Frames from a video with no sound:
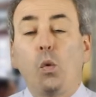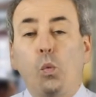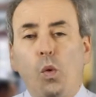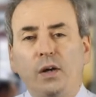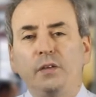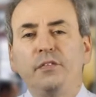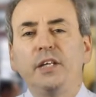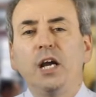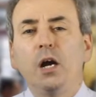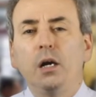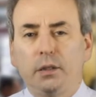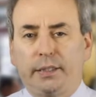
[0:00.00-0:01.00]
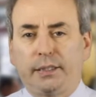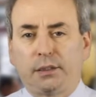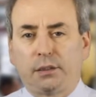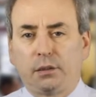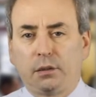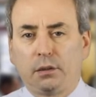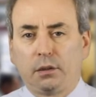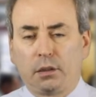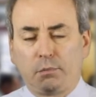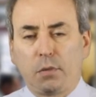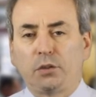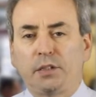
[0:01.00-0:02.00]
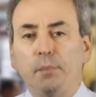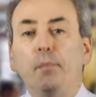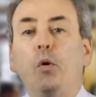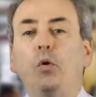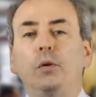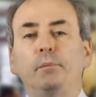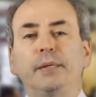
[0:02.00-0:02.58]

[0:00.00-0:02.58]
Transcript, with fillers: One of the earliest and most important